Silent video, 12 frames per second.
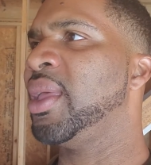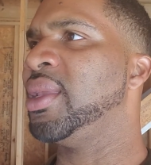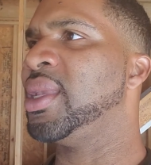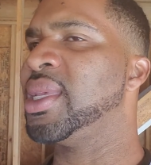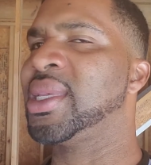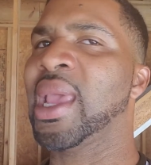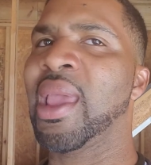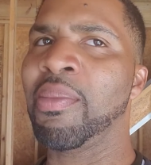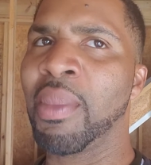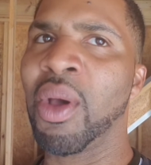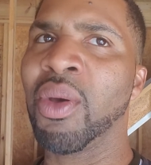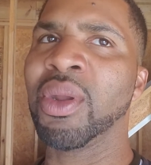to save
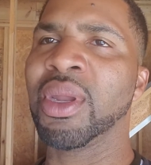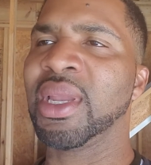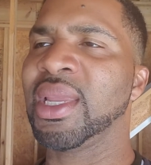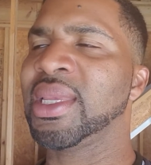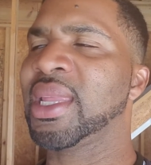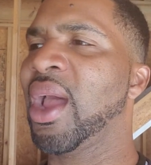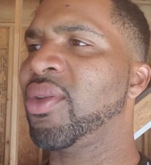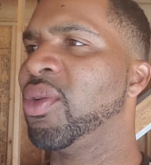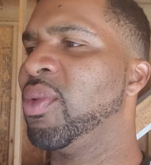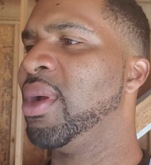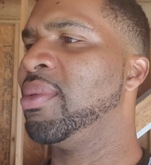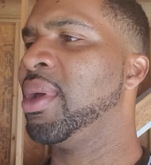motor and stay off the
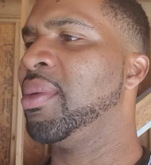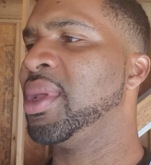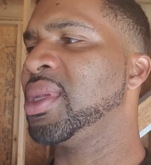rev limit,